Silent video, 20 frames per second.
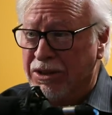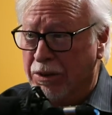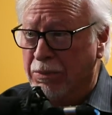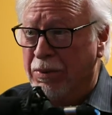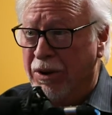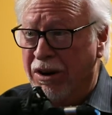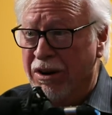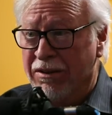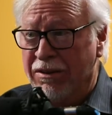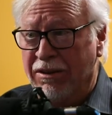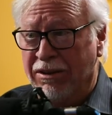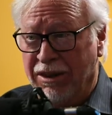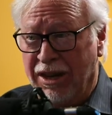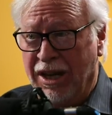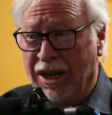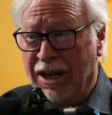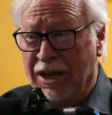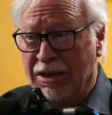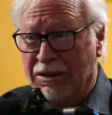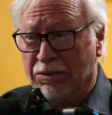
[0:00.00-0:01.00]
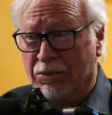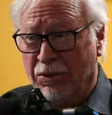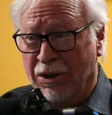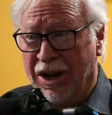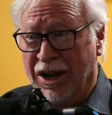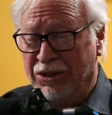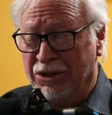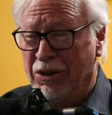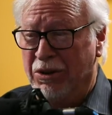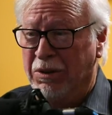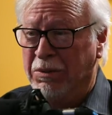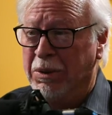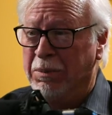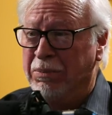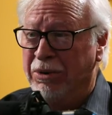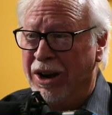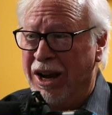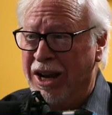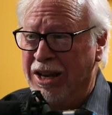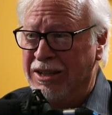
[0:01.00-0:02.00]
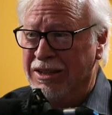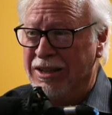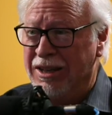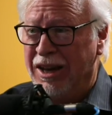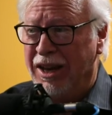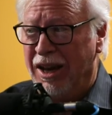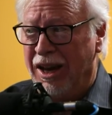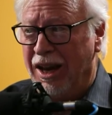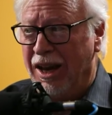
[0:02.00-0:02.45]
So part of the thing is when I showed them the price,